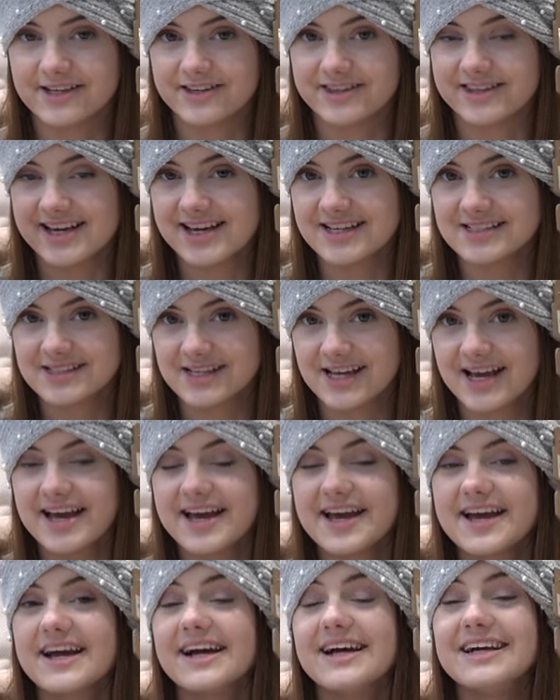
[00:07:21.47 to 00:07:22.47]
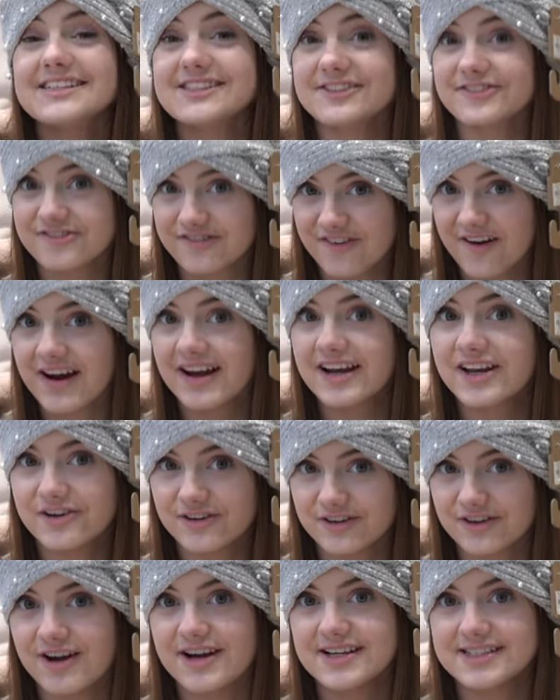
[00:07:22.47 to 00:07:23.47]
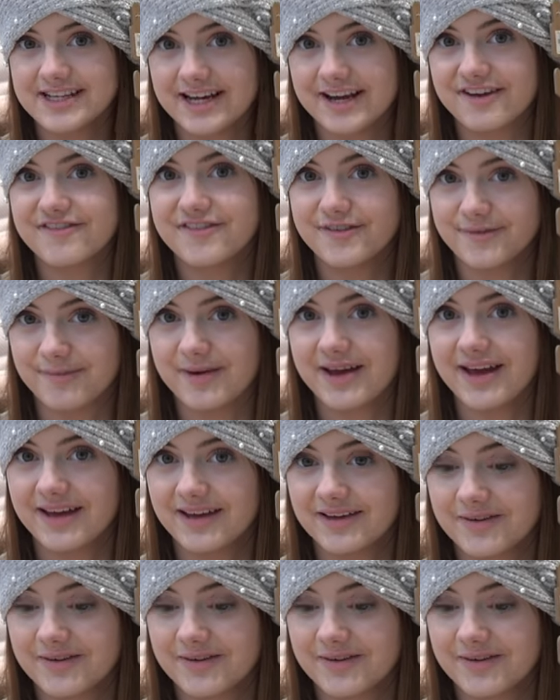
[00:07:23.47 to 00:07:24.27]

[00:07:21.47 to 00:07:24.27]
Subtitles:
So this is a really good idea for me.